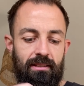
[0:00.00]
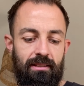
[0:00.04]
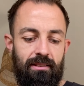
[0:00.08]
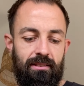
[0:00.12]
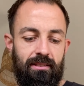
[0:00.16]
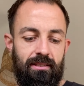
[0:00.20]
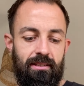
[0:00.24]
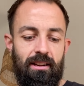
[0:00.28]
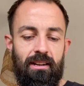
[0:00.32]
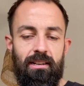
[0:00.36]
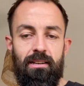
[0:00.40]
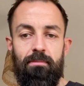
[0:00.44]

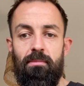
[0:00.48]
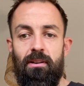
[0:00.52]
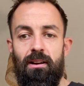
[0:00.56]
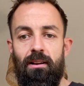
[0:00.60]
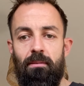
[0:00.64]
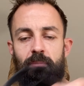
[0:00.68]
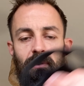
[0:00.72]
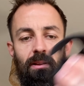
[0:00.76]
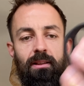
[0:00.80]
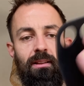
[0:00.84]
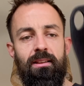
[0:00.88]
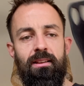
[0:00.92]
tighten them
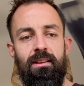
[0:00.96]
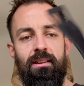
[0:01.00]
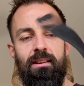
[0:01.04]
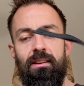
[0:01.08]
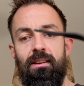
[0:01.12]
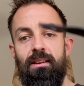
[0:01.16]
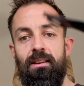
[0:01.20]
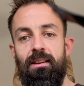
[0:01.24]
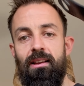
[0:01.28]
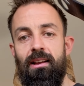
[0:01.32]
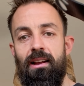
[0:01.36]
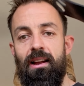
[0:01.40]
up,
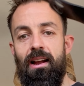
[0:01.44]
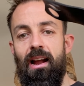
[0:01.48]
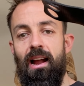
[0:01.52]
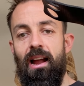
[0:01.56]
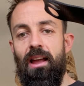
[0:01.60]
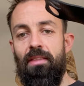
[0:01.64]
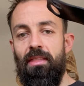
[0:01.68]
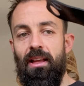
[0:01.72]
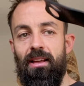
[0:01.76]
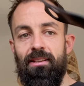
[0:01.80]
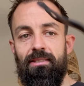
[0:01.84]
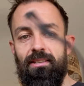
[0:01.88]

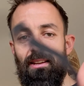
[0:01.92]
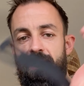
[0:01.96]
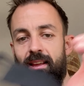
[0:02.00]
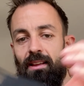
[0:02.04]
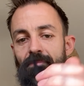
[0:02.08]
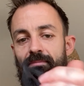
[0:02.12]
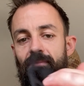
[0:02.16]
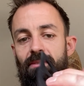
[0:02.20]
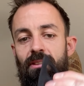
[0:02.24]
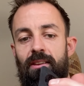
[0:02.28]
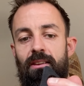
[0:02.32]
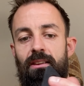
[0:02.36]
and that's it.
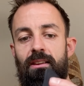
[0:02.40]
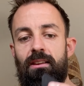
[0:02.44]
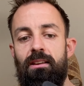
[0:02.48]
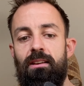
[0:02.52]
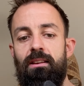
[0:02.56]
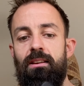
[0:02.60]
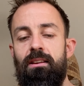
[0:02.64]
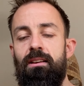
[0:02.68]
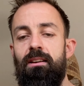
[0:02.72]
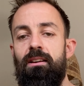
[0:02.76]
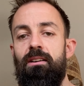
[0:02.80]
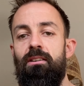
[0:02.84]

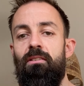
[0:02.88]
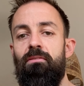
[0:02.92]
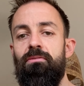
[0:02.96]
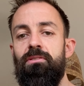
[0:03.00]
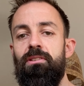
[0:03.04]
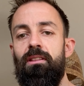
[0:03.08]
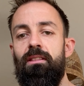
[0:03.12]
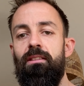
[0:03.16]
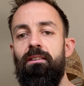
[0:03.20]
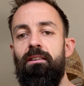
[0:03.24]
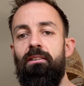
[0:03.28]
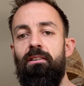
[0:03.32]

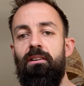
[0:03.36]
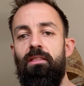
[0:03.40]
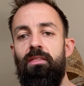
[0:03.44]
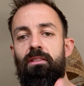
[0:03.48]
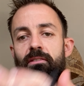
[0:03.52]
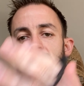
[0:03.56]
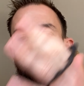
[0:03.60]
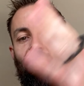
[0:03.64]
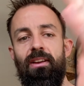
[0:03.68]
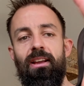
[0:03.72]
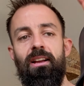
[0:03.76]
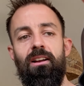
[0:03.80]
Obviously the
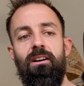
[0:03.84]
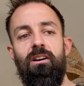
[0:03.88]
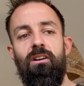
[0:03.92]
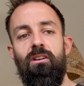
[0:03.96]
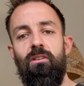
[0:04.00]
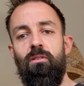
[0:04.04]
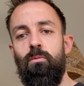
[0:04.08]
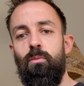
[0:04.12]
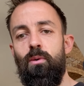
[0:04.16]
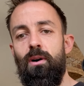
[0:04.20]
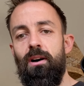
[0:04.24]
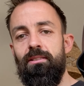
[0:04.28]
finger
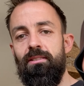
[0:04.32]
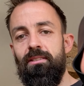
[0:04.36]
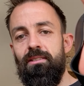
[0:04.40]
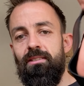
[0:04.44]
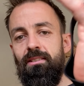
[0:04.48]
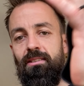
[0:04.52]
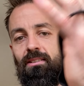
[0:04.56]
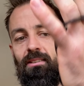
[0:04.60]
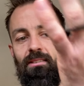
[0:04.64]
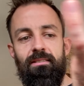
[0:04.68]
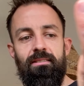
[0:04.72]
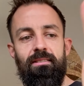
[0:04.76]
hole
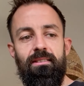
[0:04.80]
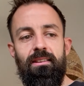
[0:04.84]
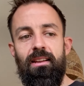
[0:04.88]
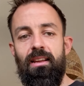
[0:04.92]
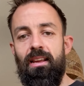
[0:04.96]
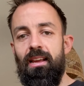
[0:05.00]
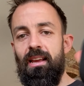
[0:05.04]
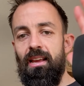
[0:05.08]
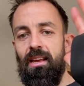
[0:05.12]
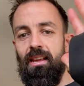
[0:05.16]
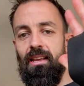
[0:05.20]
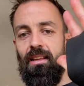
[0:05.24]
ones,
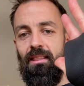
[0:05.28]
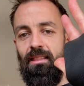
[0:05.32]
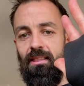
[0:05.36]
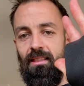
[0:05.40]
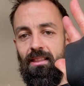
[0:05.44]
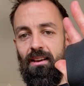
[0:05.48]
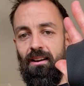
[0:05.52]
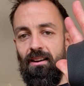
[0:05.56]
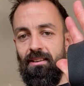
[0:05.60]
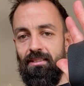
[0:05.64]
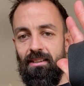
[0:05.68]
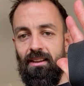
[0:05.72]
the
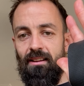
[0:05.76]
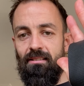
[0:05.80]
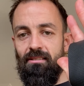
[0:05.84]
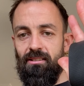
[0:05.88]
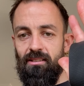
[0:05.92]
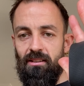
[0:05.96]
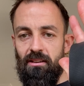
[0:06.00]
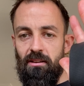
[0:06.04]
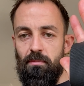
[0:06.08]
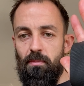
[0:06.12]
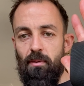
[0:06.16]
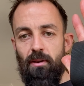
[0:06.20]
idea
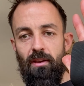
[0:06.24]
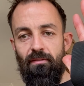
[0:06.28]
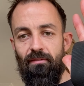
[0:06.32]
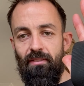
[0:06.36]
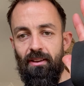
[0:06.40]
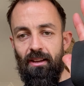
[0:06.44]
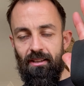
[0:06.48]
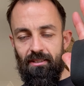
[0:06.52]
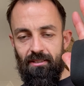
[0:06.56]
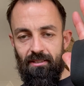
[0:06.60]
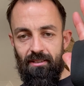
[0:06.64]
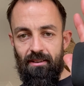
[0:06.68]
is you put your
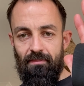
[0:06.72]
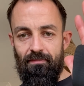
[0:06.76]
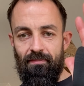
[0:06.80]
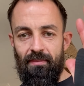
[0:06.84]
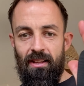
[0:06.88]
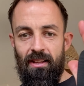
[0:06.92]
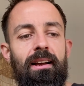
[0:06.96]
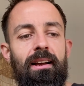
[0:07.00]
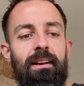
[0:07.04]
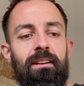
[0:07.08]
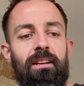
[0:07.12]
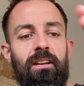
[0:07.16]
fingers in them.
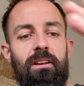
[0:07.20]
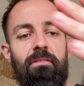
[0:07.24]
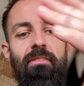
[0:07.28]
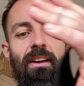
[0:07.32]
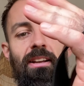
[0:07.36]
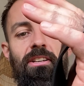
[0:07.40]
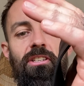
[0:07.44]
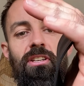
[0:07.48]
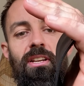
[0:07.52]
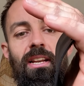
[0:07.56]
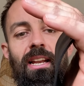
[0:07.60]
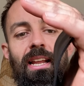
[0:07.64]

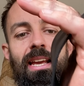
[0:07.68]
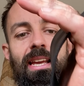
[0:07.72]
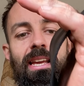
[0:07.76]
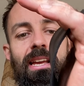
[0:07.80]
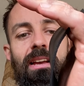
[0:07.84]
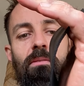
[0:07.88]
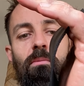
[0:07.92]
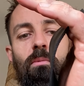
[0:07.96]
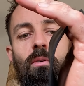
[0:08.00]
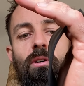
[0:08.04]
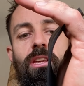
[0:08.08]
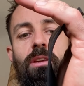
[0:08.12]
Conventionally,
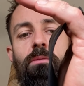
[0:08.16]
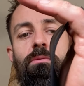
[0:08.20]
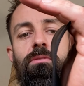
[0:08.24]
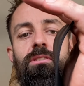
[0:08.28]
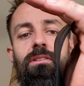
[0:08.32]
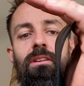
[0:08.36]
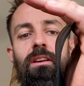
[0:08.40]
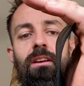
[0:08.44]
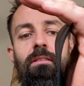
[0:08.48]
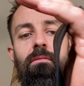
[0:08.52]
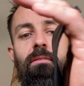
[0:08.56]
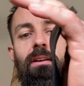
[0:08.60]
what you would
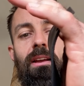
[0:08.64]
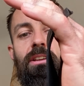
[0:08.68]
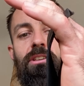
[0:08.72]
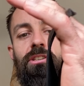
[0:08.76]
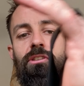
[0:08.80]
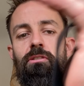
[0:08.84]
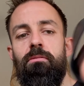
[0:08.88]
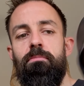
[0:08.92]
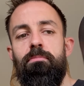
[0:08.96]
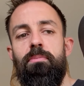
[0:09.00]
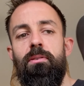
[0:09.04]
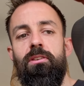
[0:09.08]
do is
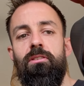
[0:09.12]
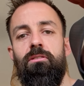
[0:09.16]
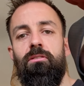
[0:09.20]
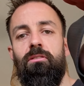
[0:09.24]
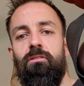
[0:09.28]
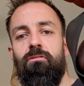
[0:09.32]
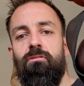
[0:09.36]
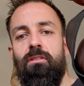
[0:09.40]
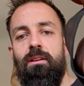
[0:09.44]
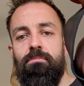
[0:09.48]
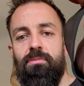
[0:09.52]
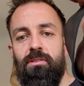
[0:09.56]
you would put your
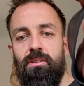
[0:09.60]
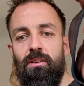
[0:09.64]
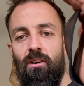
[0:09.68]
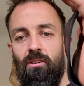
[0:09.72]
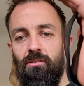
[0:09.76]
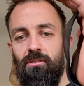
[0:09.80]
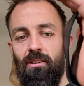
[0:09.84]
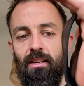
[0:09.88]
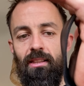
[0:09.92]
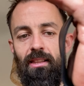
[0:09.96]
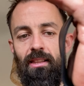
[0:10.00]
grips on like